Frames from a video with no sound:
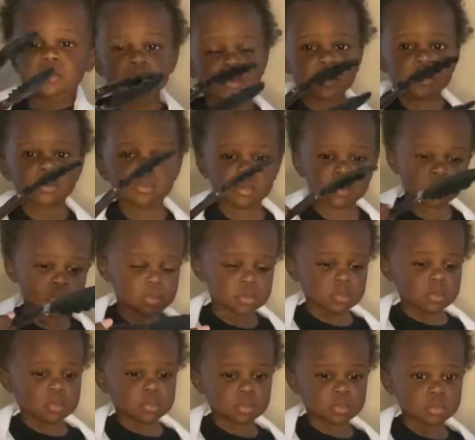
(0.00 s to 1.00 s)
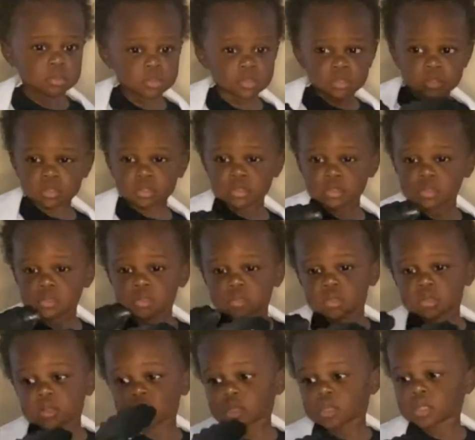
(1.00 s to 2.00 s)
ball. It's just the
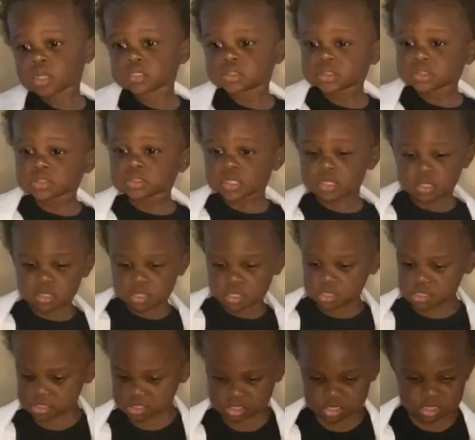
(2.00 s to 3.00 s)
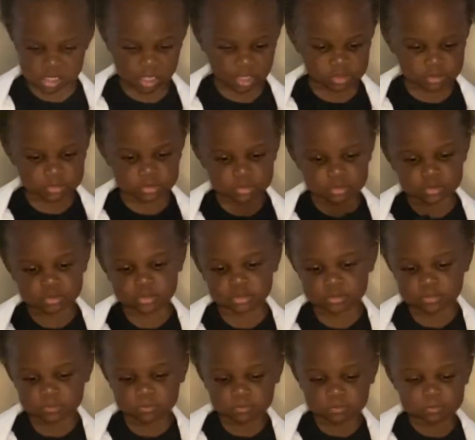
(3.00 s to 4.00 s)
egg without the shell still.
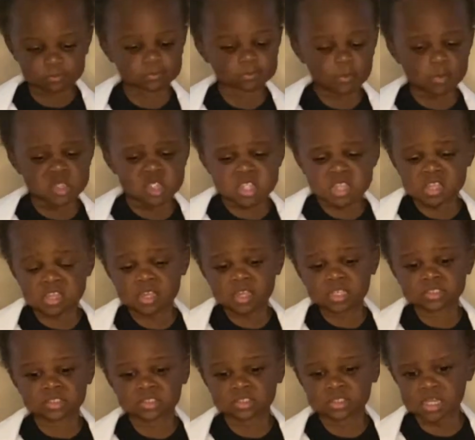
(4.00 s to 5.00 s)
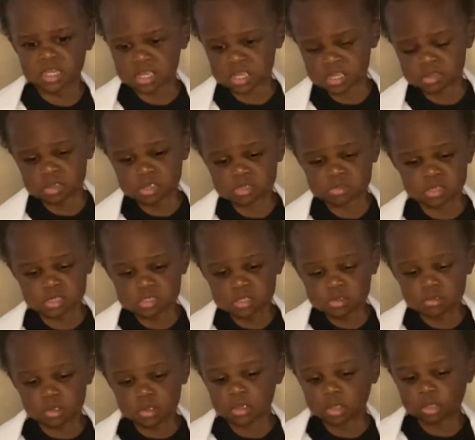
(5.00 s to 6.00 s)
So if your kids
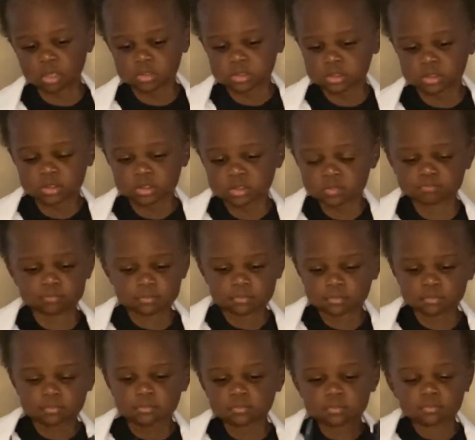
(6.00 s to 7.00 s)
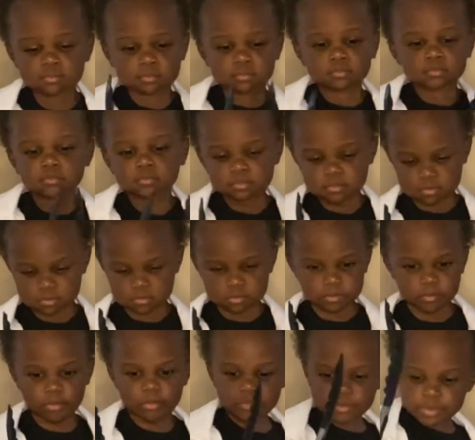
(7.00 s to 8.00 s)
enjoyed playing with this squishy part,
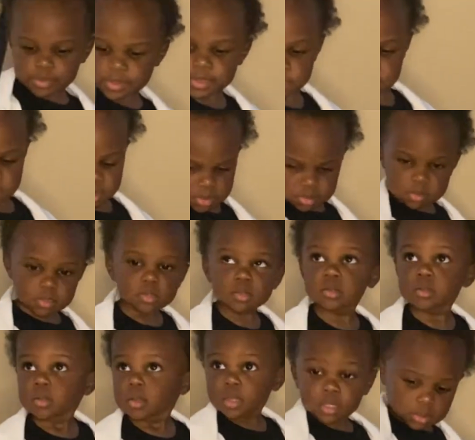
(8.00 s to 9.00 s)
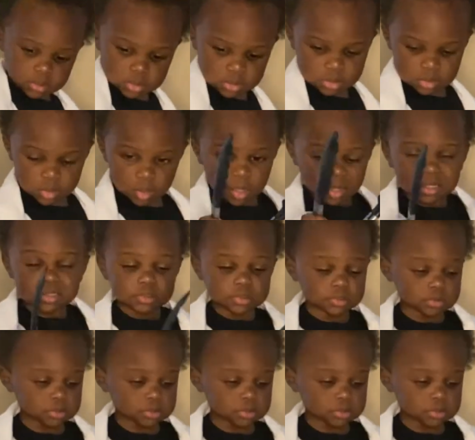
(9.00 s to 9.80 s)
Dax had a little issues with the texture at